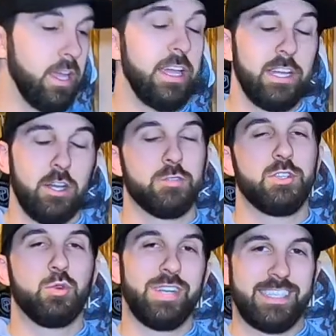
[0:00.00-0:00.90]
It cost
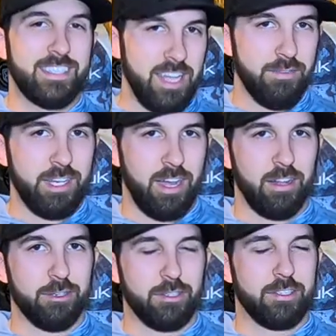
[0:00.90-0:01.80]
me
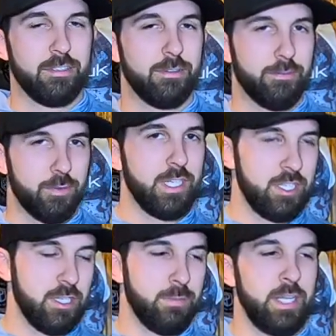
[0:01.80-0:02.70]
$27 free
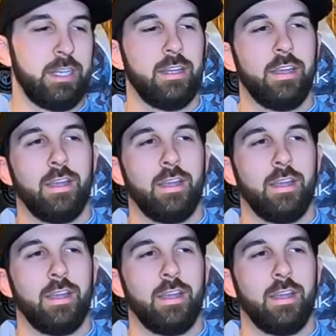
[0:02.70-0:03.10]
shipping